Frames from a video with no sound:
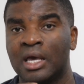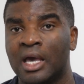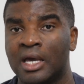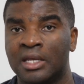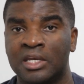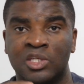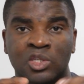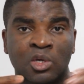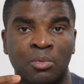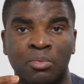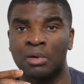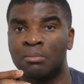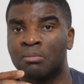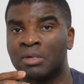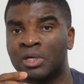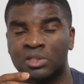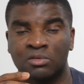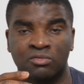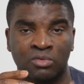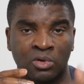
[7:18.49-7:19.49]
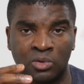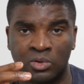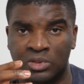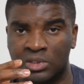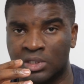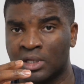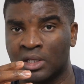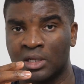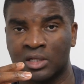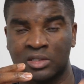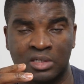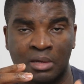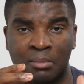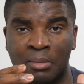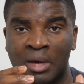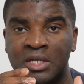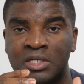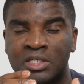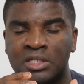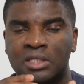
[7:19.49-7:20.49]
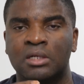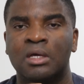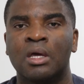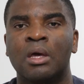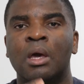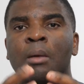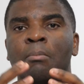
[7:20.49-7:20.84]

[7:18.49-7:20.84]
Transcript: and this could be a mix of all those Canadians I mentioned,